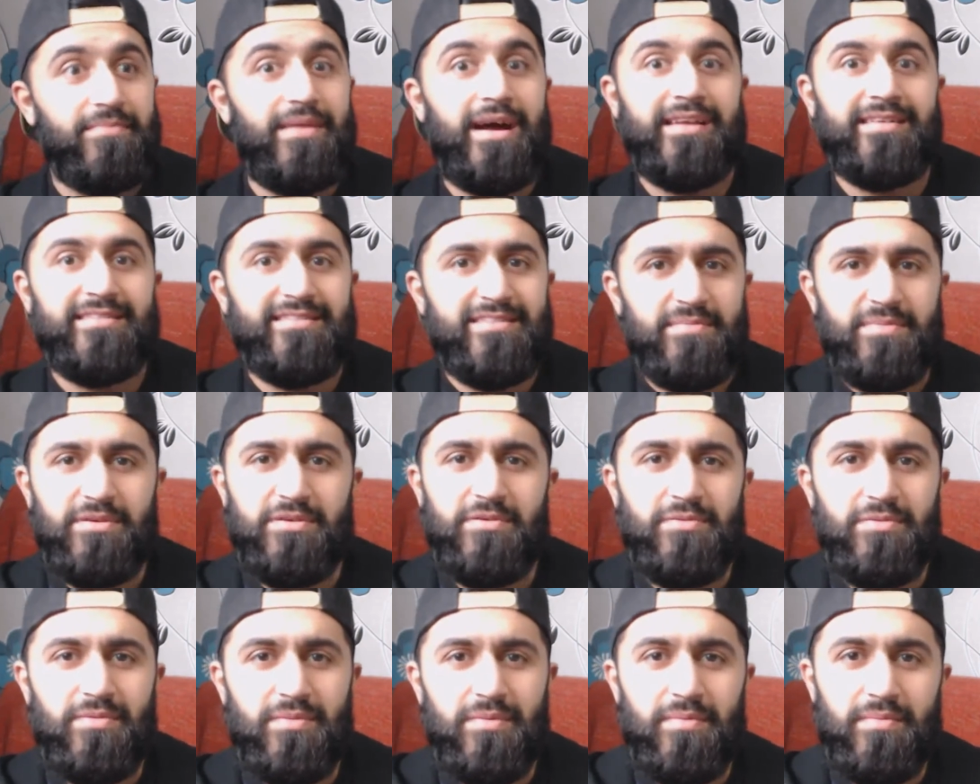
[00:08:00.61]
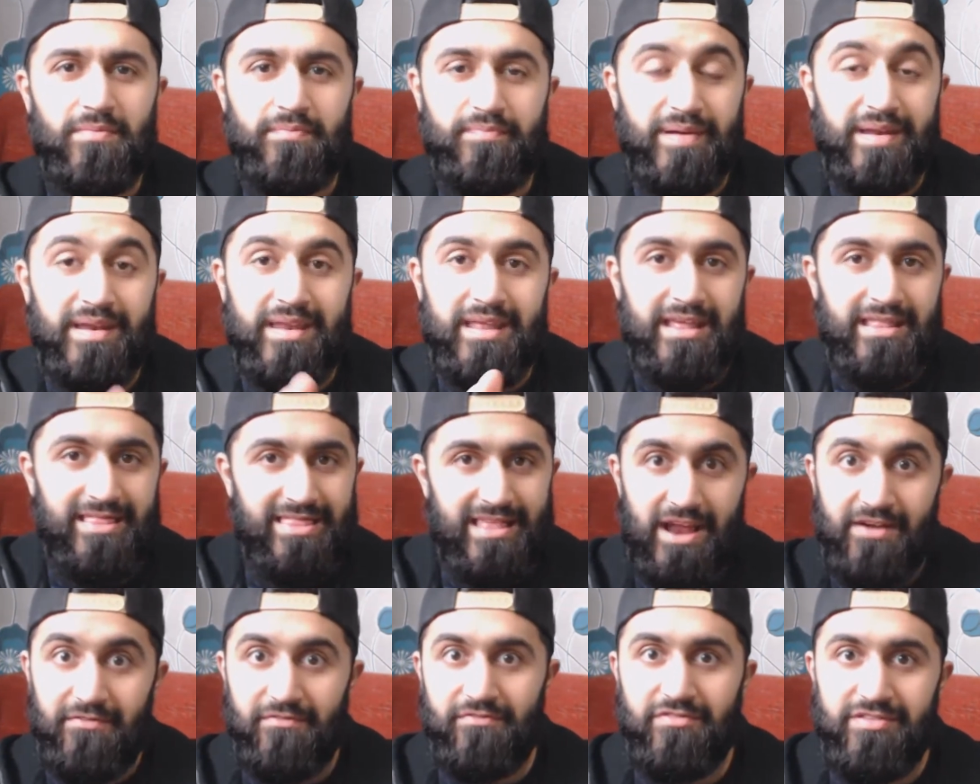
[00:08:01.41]
managed to be
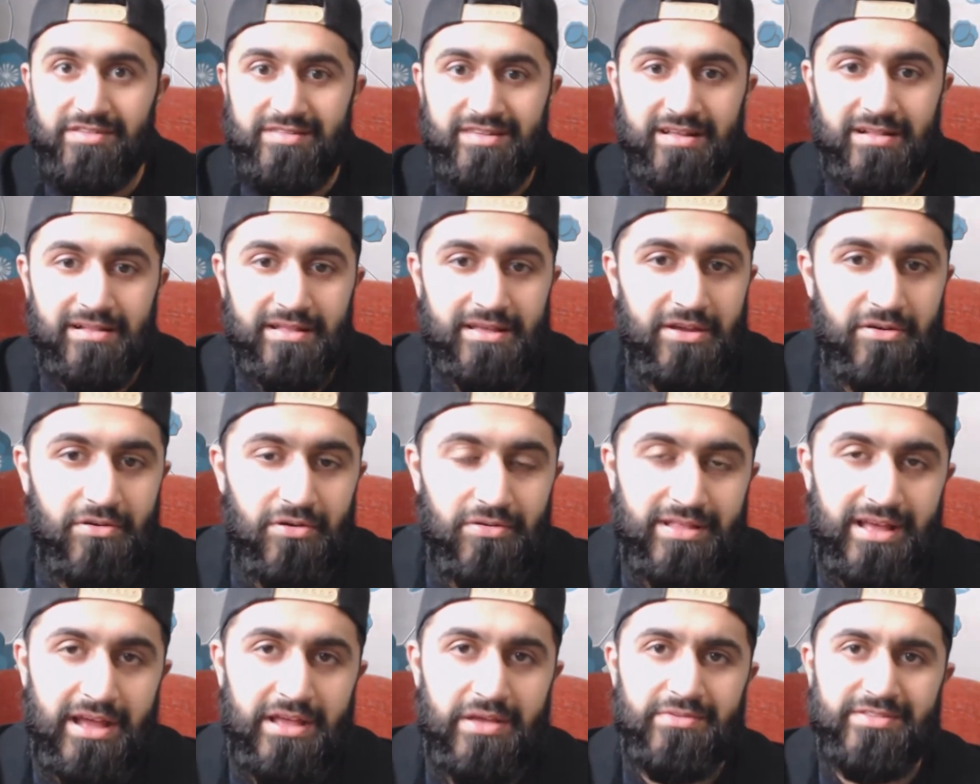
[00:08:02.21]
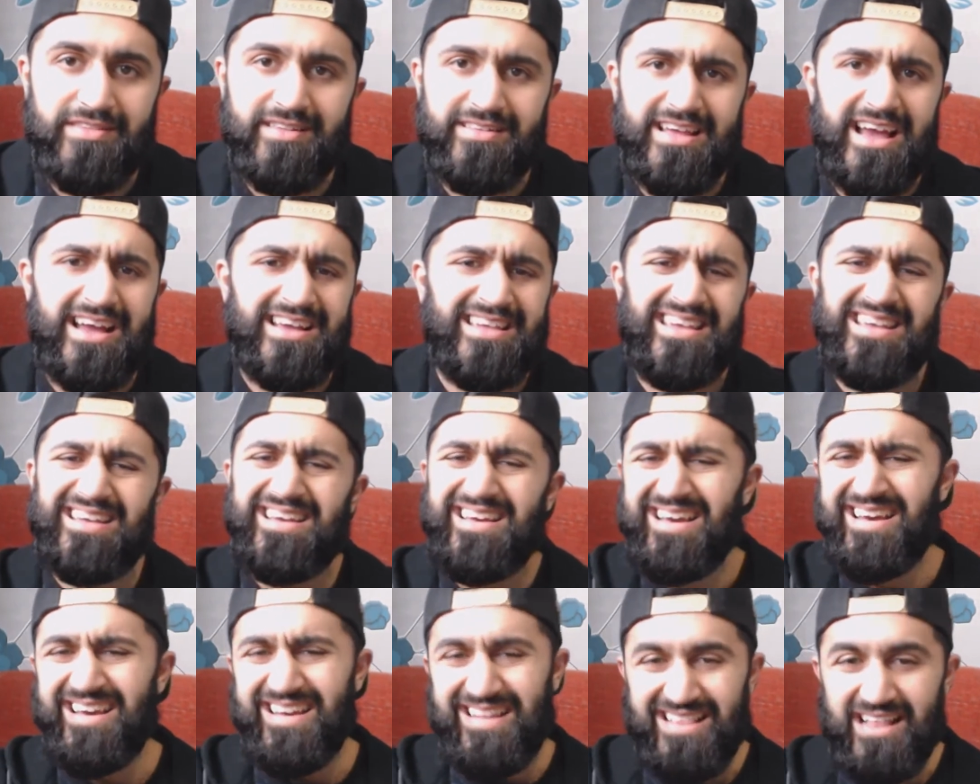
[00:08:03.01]
beneath every single hero that he was attacking,
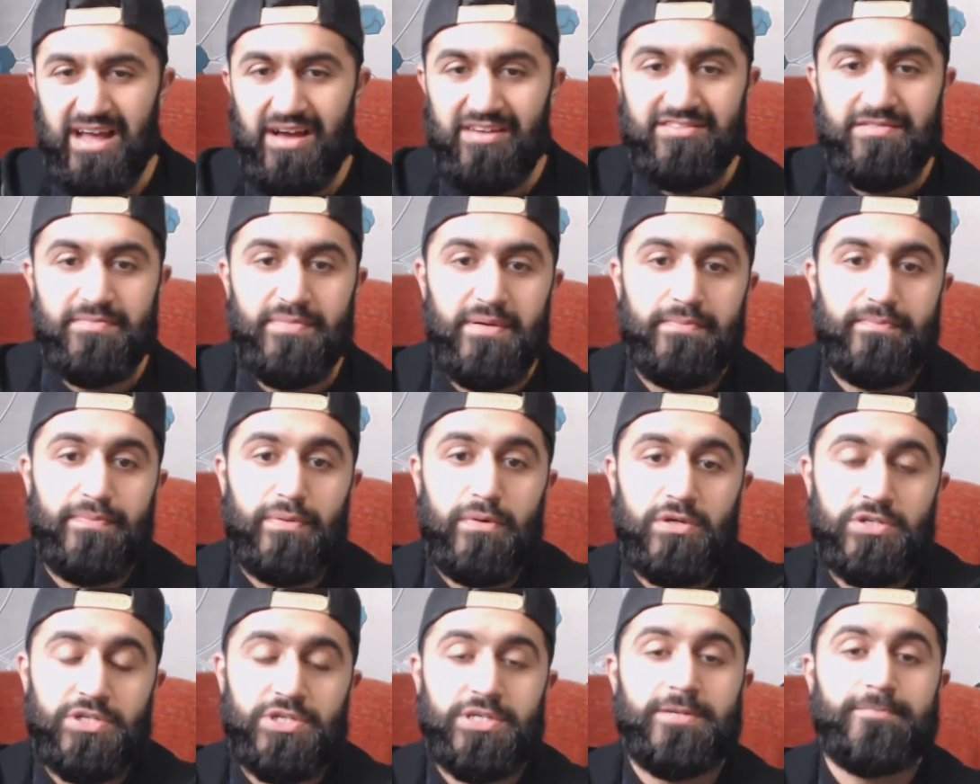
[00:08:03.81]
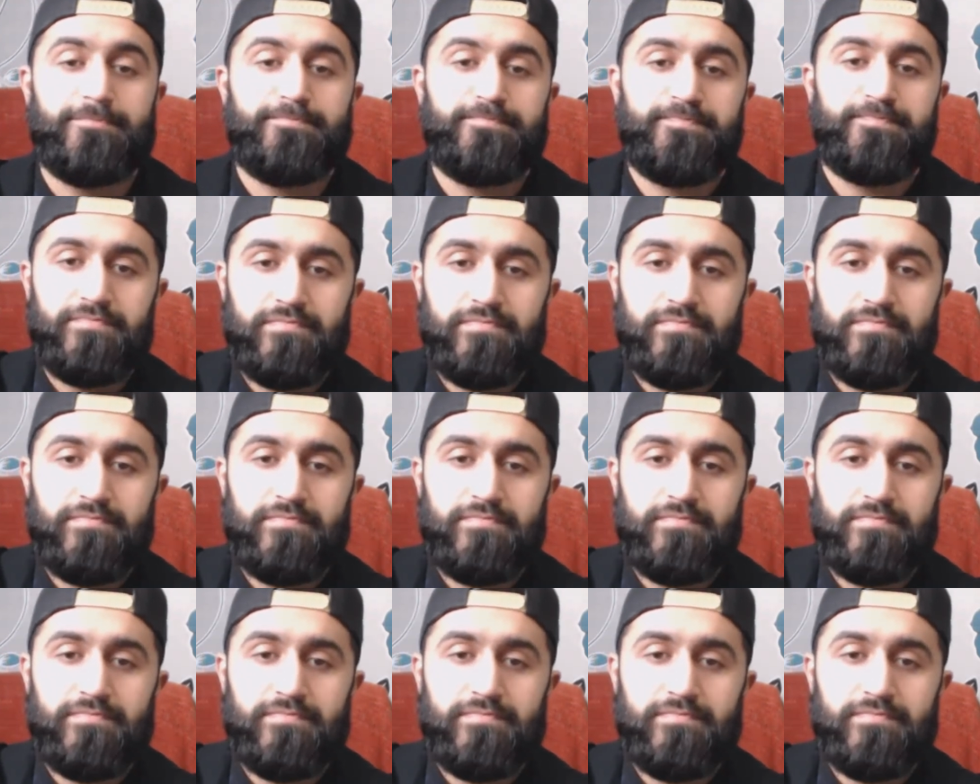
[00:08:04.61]
that was a bit bullshit.